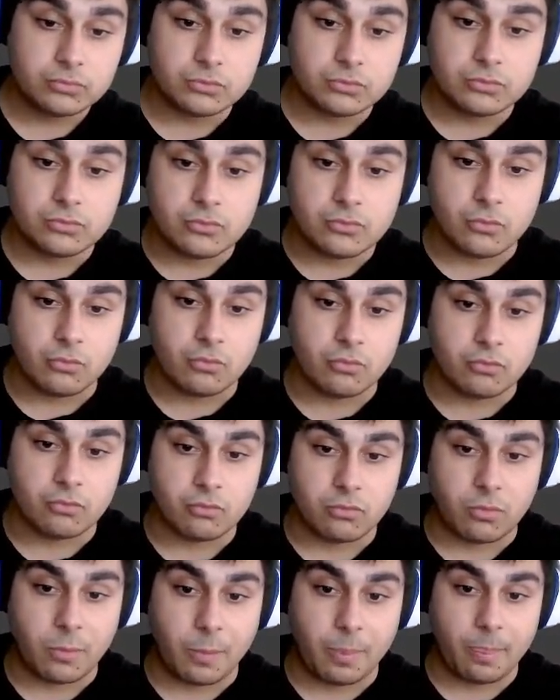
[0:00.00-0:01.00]

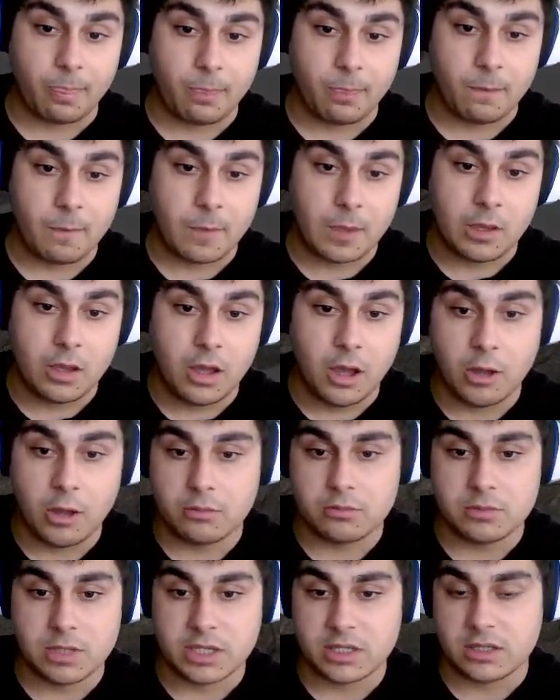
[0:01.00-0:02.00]
how
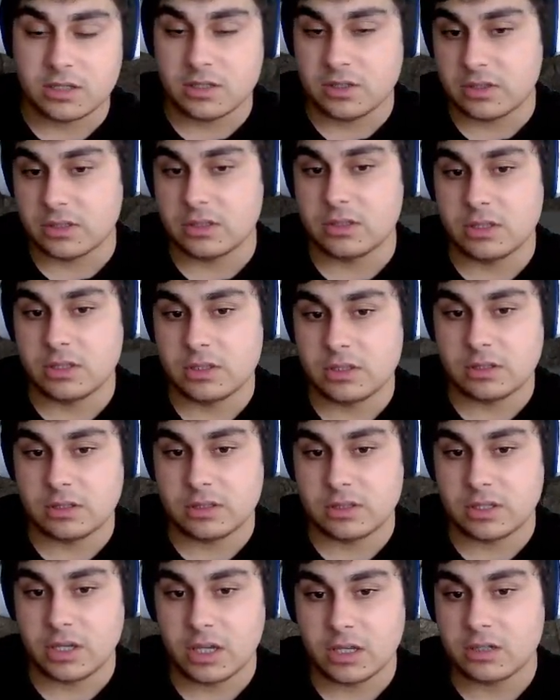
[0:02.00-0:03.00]
like it's
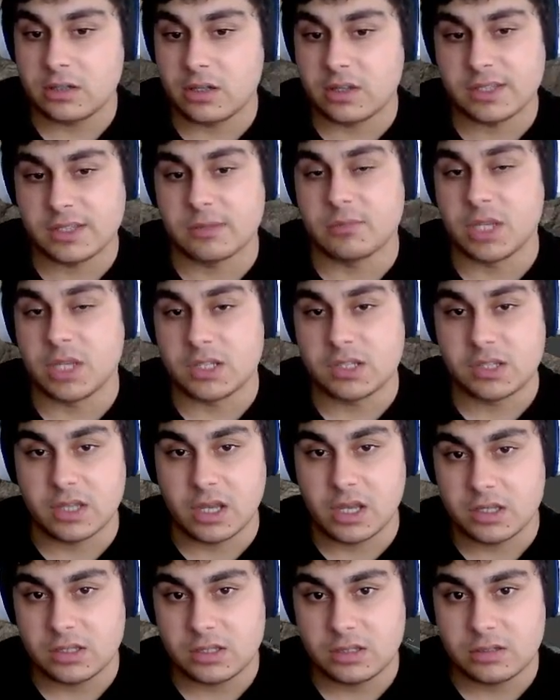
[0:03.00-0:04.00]
kind of doesn't make
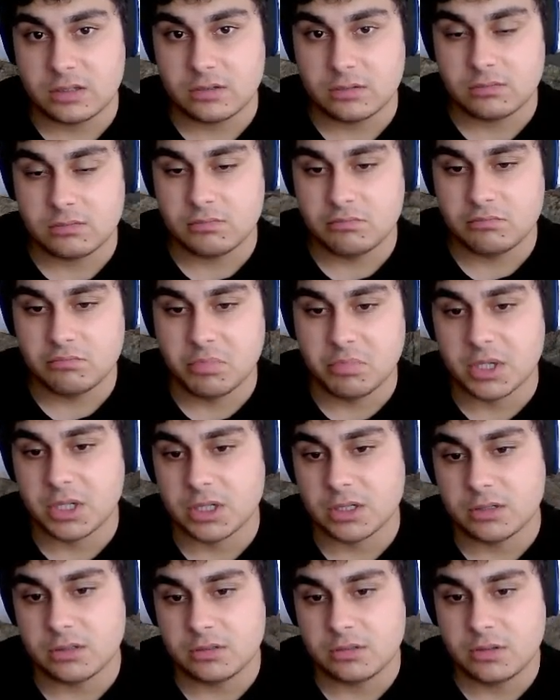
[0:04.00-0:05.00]
sense,
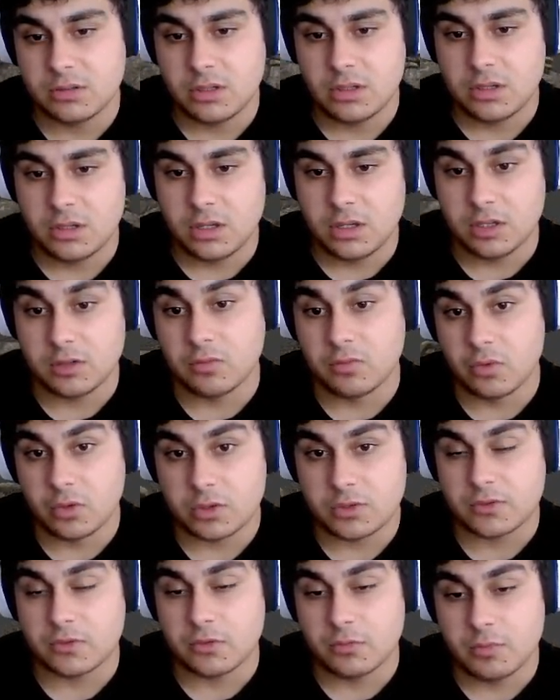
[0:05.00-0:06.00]
but it
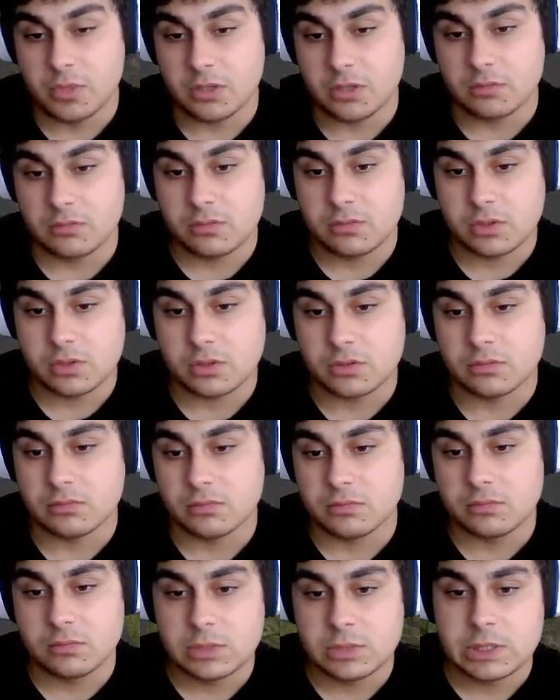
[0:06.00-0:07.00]
works for me. So
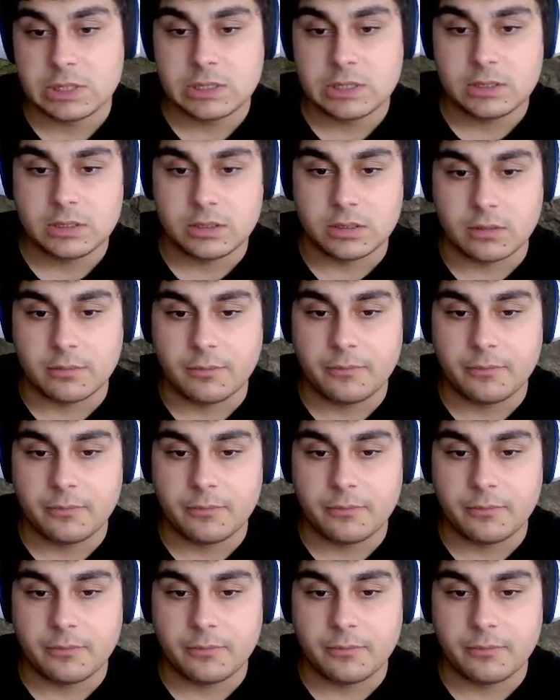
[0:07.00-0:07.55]
yeah.